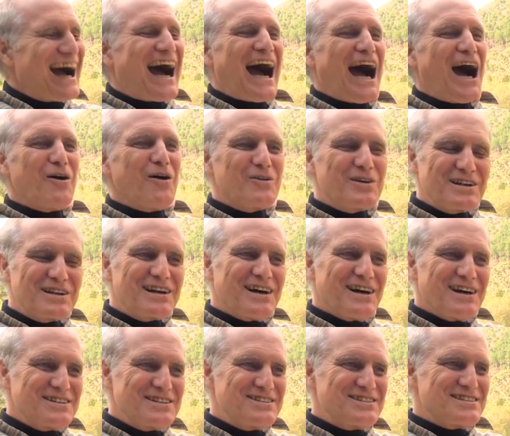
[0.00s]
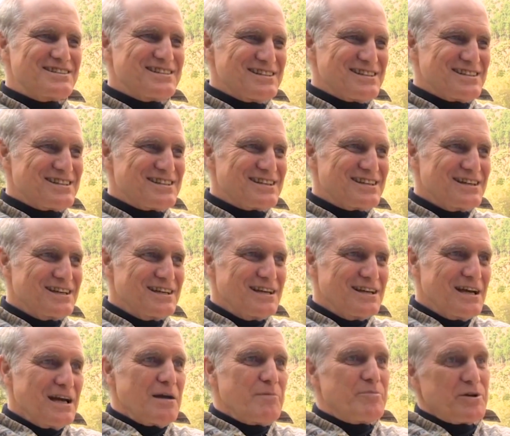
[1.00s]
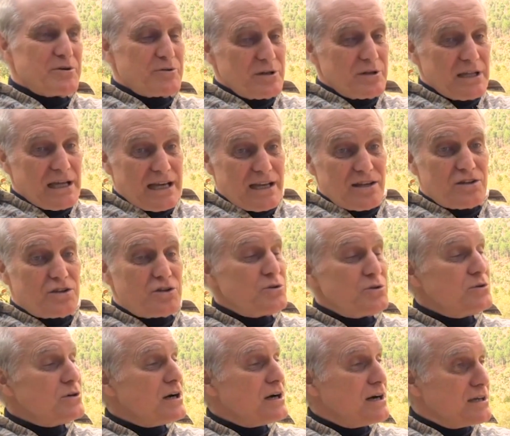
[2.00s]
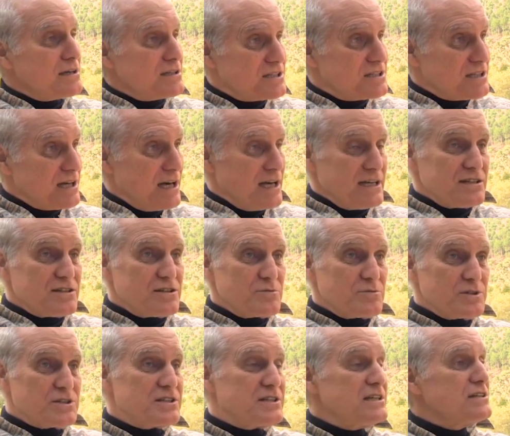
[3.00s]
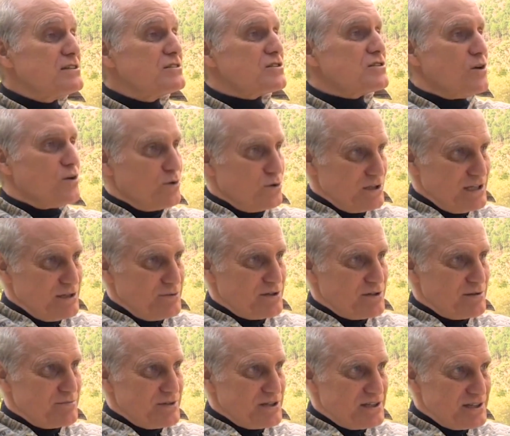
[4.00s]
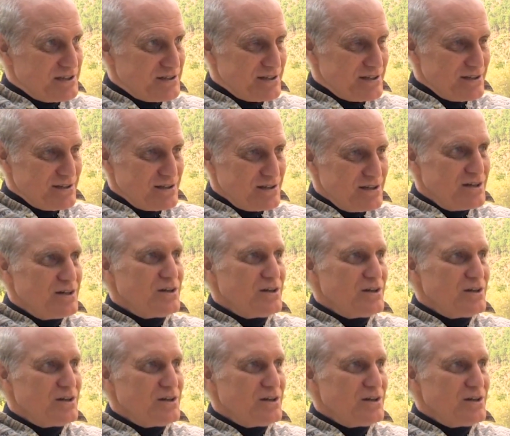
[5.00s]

How can consciousness be related to a science which deals only with the material,